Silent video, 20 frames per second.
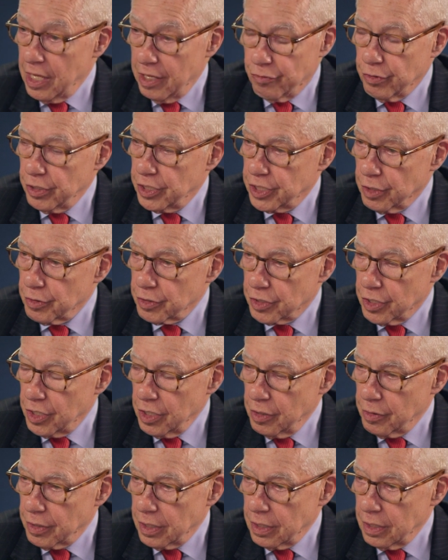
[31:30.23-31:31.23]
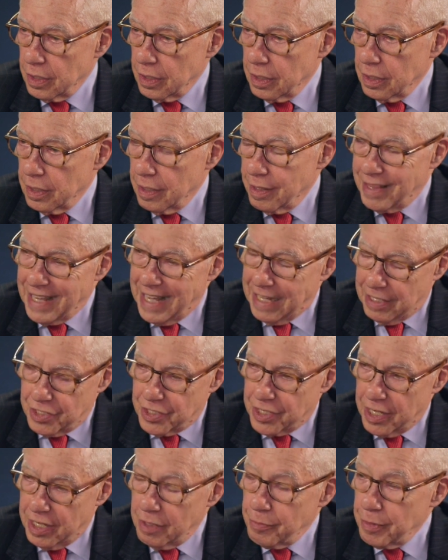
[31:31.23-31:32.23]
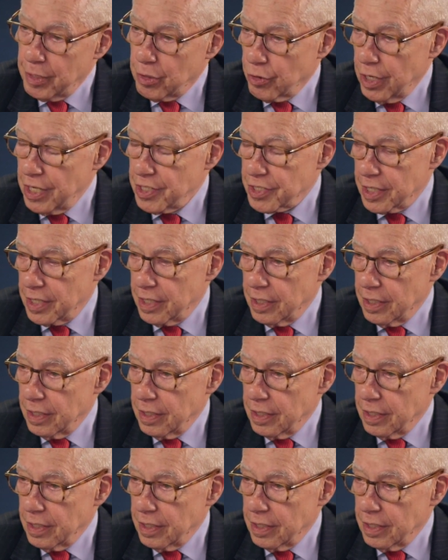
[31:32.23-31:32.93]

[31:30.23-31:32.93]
if we chose to do it. That said, it'd be crazy.